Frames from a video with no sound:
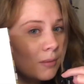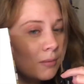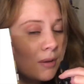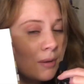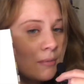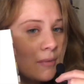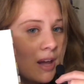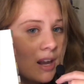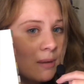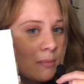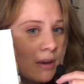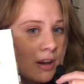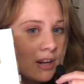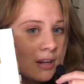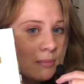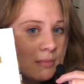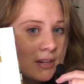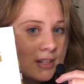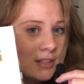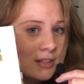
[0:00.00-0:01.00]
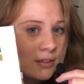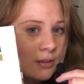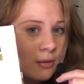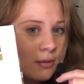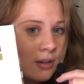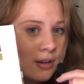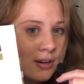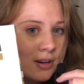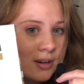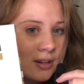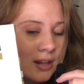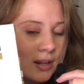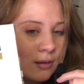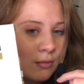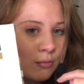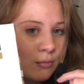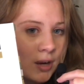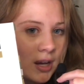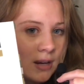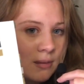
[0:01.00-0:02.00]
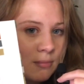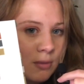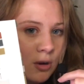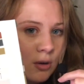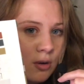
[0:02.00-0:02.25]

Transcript: not mad about it, but it's no longer like rainbow